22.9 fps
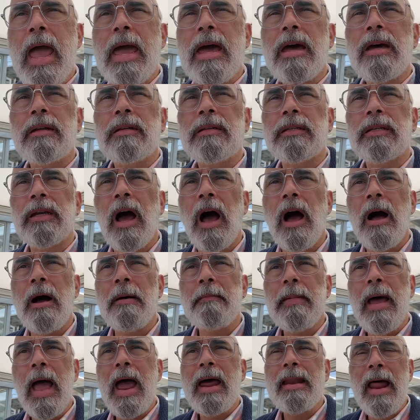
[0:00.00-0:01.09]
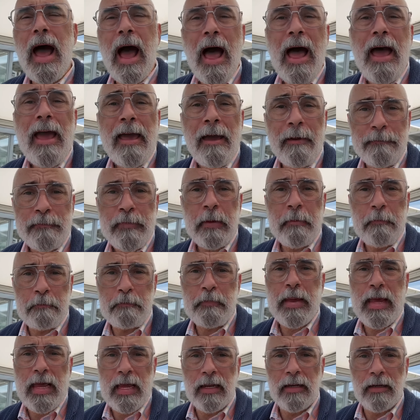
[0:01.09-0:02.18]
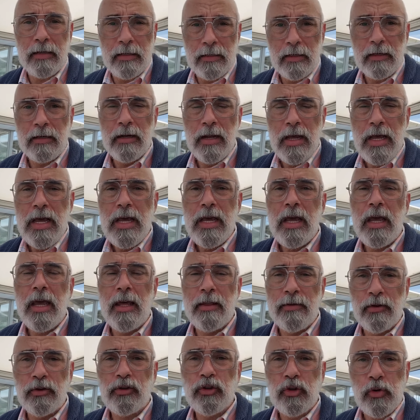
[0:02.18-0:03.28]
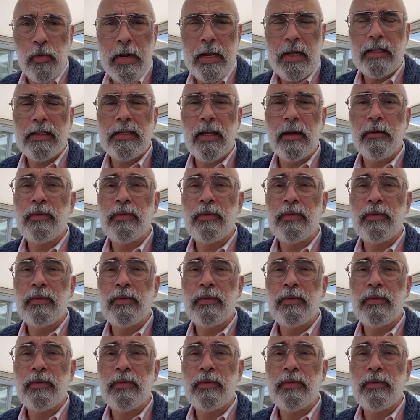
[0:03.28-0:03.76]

And um, and I have been beaten in the streets.